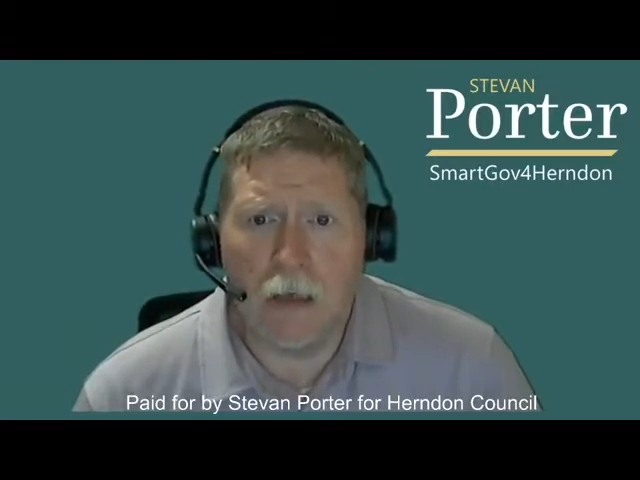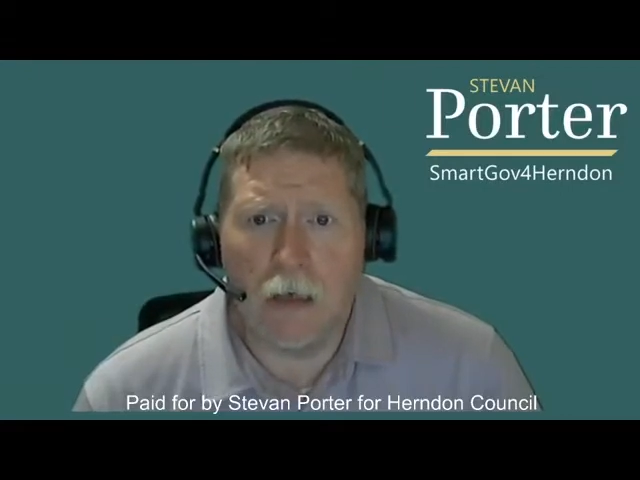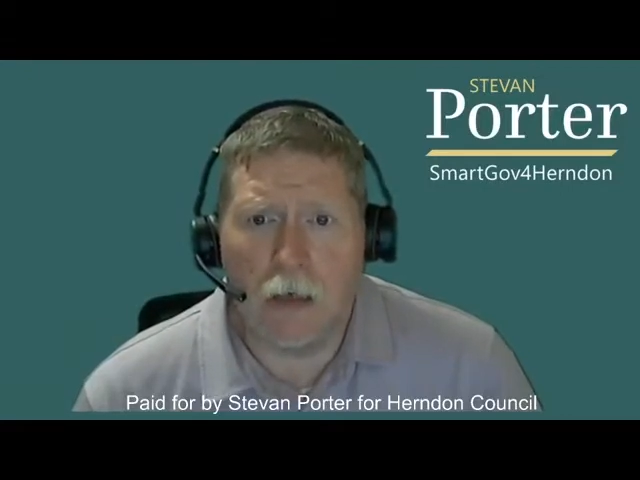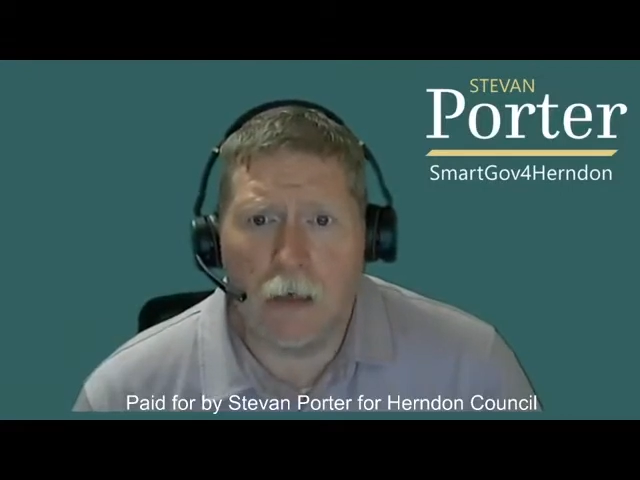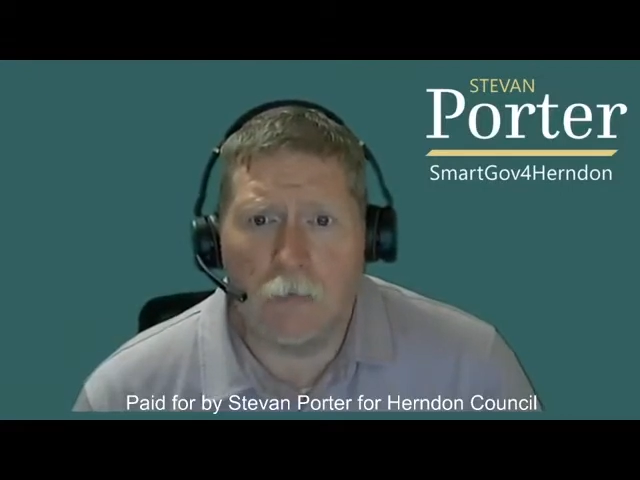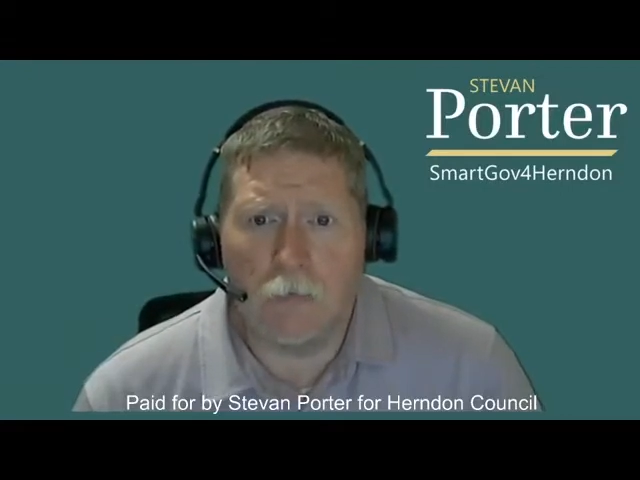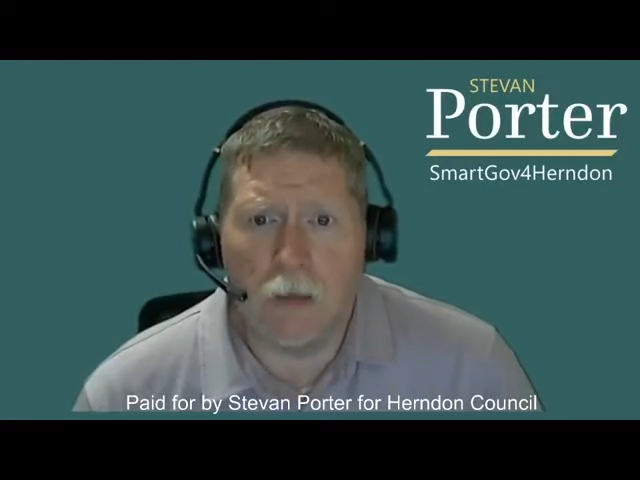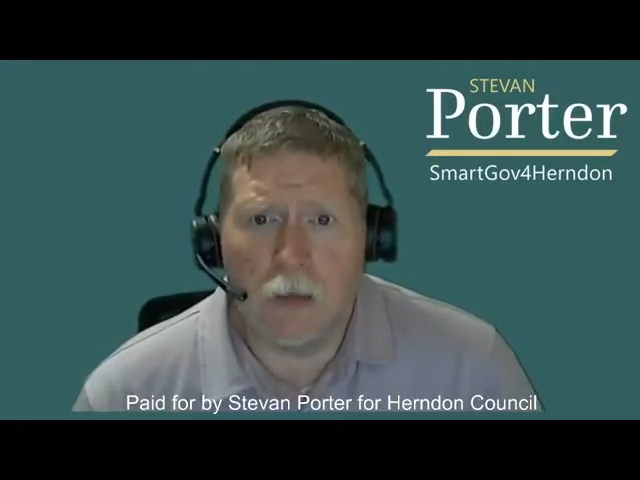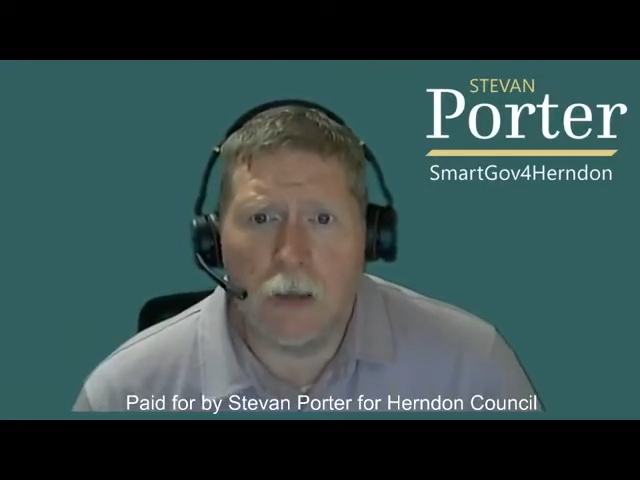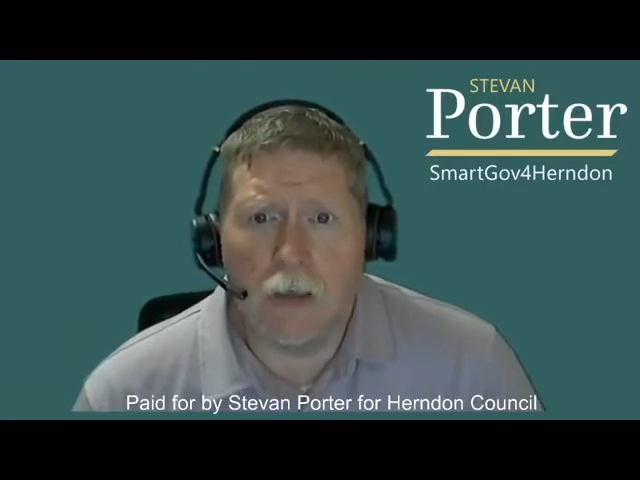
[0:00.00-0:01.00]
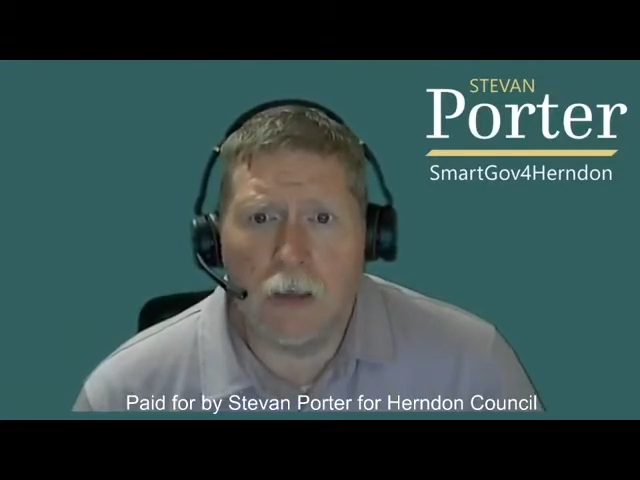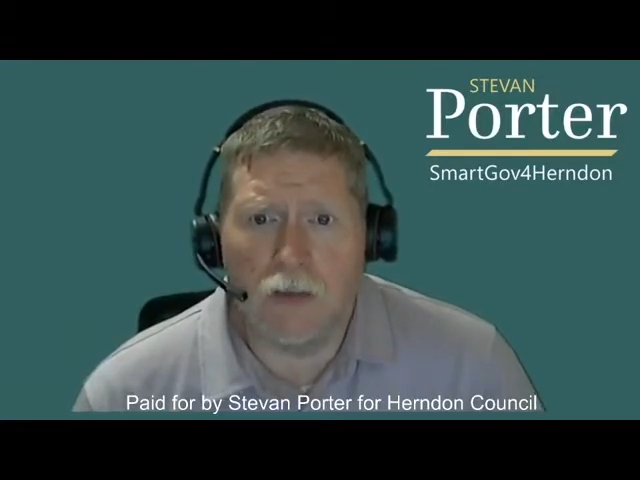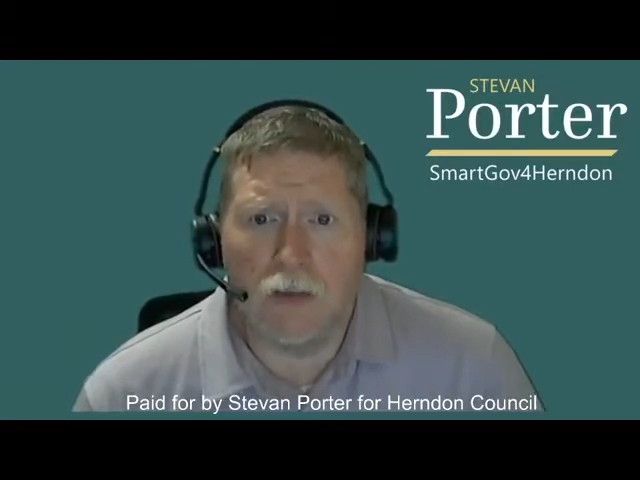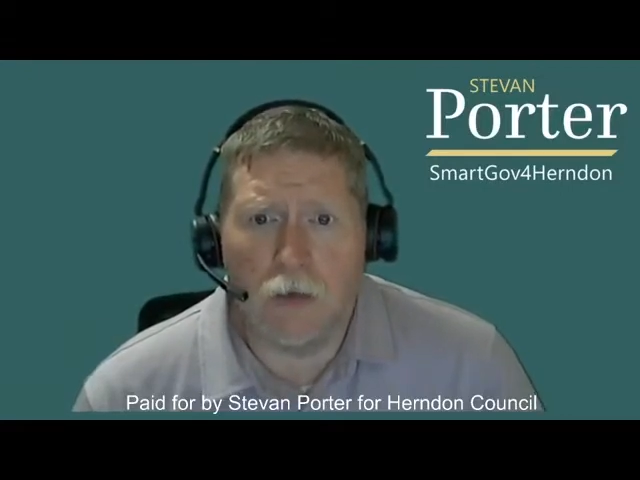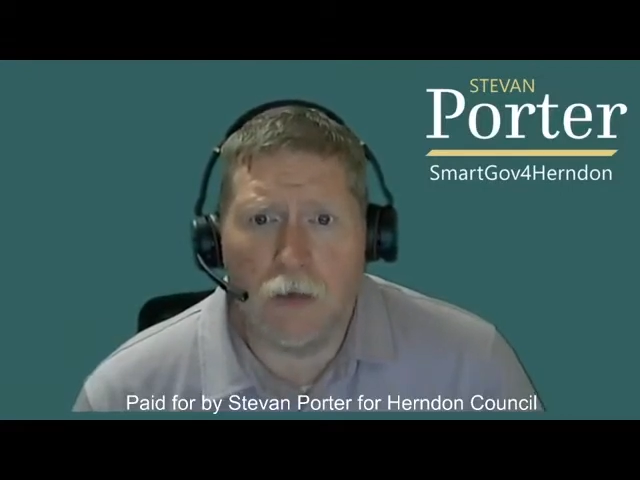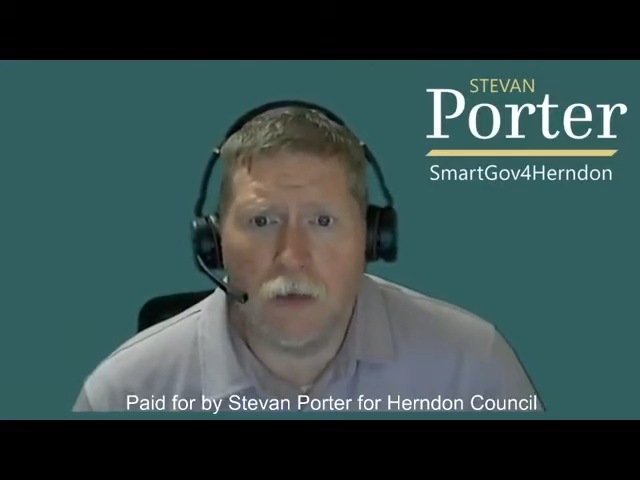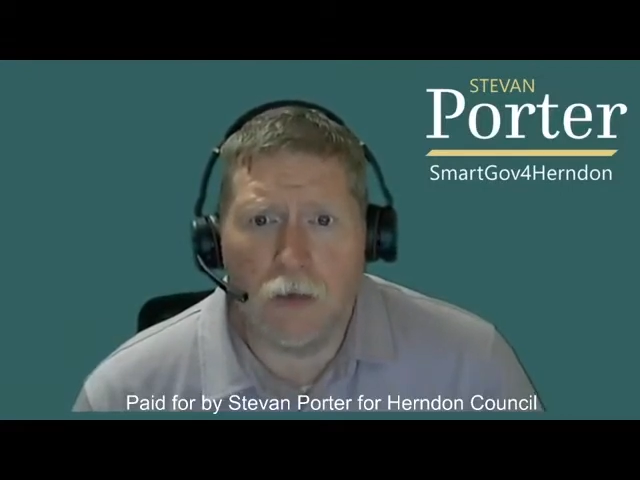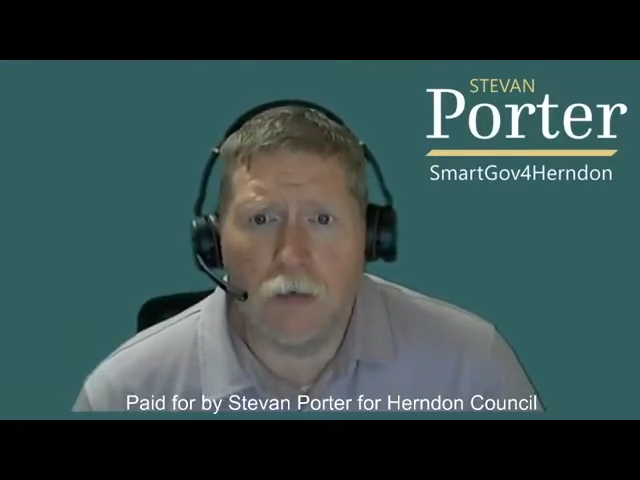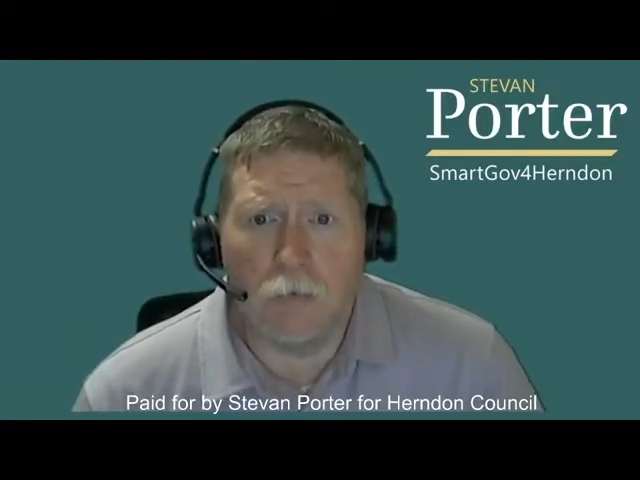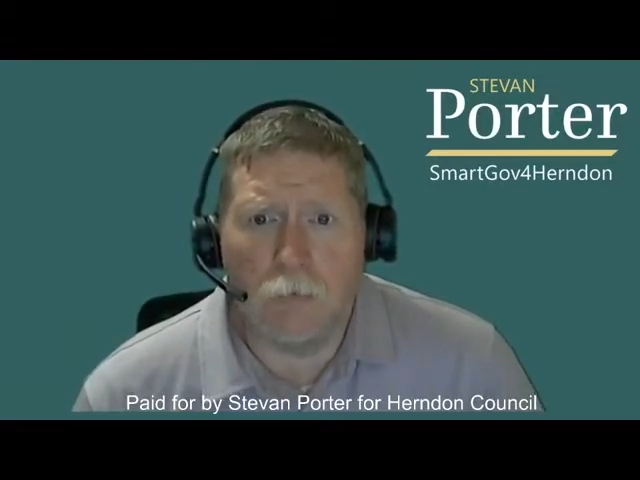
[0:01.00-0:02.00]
Um, as you all know,